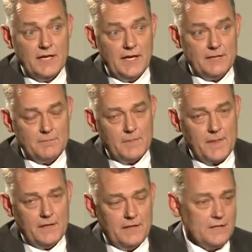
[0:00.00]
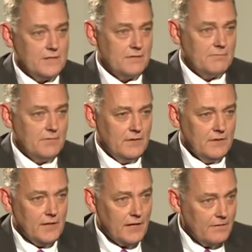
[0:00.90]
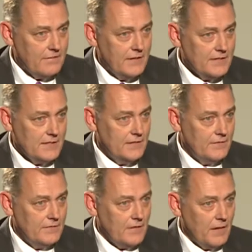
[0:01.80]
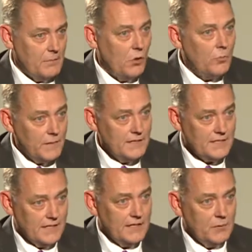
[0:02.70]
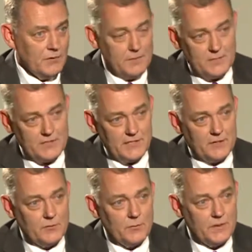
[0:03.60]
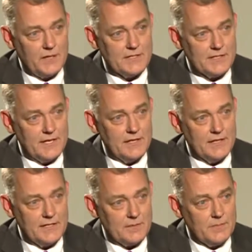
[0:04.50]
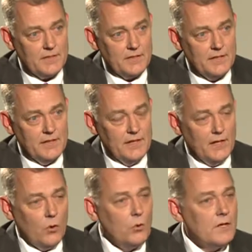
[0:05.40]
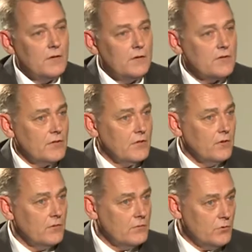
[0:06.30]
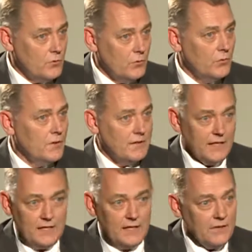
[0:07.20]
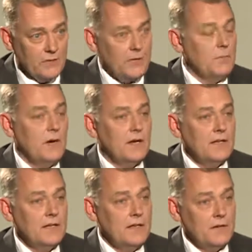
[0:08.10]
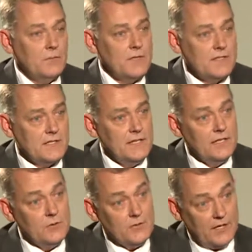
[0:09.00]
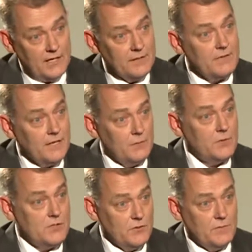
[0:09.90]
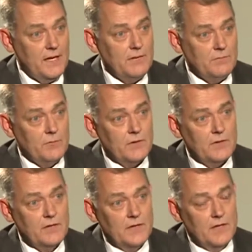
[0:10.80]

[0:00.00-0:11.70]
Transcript: that, and it's not offensive, I'm hoping to anyone in particular when I say this, but oils are true with any other commodity that we see. You kind of get what you pay for.